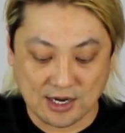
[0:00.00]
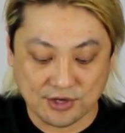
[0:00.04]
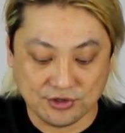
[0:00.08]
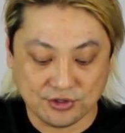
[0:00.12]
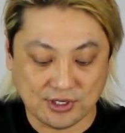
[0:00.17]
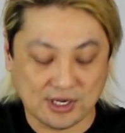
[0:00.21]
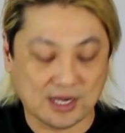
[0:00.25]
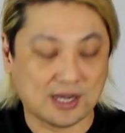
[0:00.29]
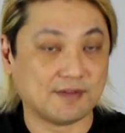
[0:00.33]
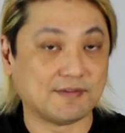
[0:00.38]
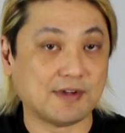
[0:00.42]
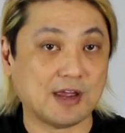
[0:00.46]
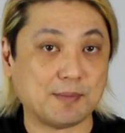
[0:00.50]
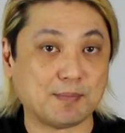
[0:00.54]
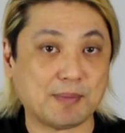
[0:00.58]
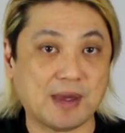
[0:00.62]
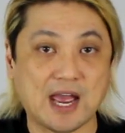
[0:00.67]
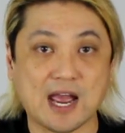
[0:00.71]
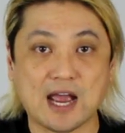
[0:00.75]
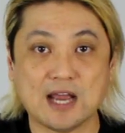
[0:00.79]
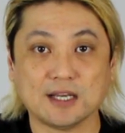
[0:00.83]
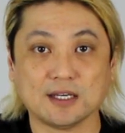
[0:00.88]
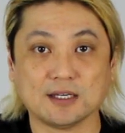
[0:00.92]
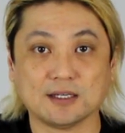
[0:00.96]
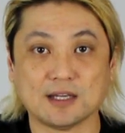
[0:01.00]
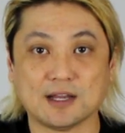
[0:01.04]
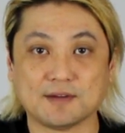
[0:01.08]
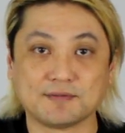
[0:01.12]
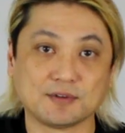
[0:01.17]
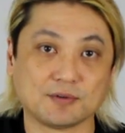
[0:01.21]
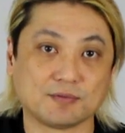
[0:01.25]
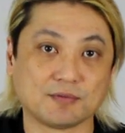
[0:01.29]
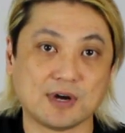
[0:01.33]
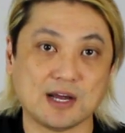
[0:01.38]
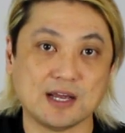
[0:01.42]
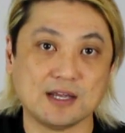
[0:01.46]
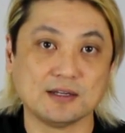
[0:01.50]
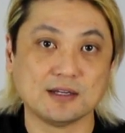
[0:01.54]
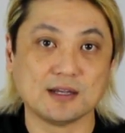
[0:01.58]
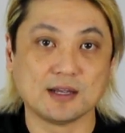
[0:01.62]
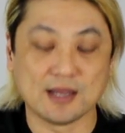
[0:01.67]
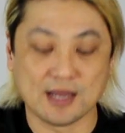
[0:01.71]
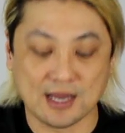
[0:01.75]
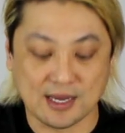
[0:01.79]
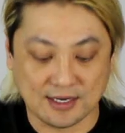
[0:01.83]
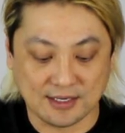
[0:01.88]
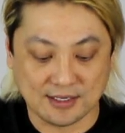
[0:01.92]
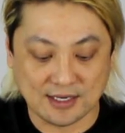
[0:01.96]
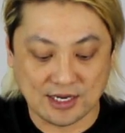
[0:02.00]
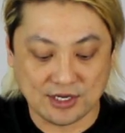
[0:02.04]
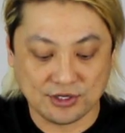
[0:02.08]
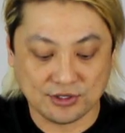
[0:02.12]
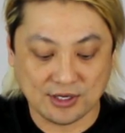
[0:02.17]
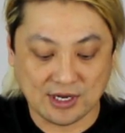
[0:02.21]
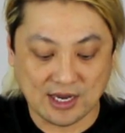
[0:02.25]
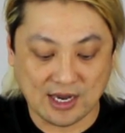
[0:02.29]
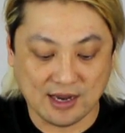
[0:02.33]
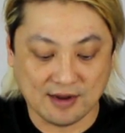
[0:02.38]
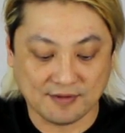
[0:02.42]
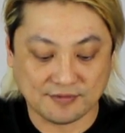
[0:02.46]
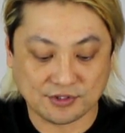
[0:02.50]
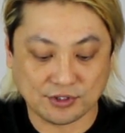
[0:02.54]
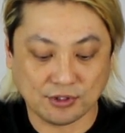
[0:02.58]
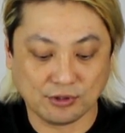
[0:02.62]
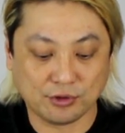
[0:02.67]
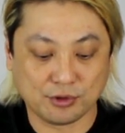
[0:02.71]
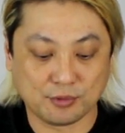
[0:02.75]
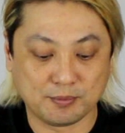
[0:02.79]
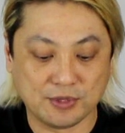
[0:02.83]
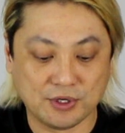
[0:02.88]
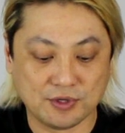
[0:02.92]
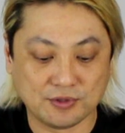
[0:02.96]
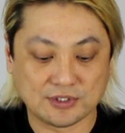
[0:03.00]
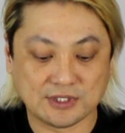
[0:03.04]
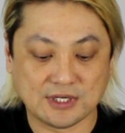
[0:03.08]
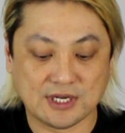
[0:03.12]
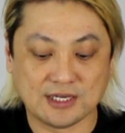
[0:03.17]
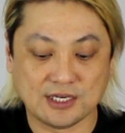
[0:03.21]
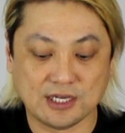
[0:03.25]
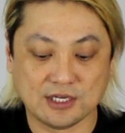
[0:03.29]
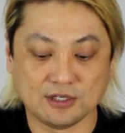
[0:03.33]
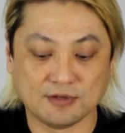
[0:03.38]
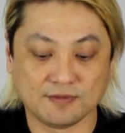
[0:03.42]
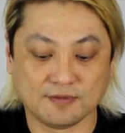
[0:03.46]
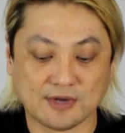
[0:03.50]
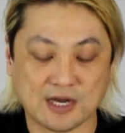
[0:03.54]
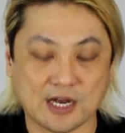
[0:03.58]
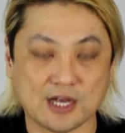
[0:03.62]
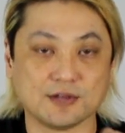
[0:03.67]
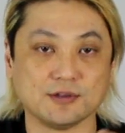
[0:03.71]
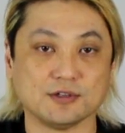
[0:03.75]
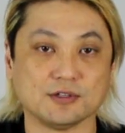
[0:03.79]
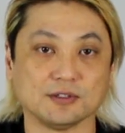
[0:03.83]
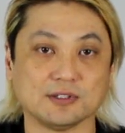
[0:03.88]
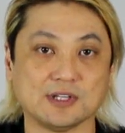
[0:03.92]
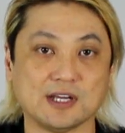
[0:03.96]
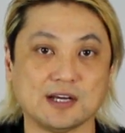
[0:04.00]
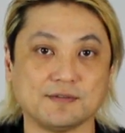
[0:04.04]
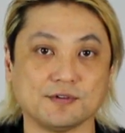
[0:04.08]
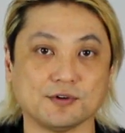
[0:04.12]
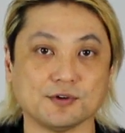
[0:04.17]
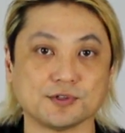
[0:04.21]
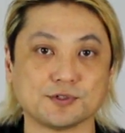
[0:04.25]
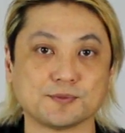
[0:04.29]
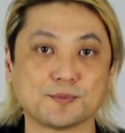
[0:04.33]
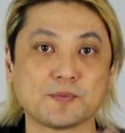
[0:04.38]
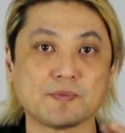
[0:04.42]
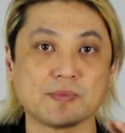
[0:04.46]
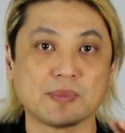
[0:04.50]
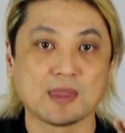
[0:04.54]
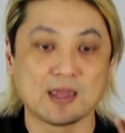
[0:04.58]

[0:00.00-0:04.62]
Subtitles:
you have a pan left and right, and then you have solo or mute, and then you've got your levels.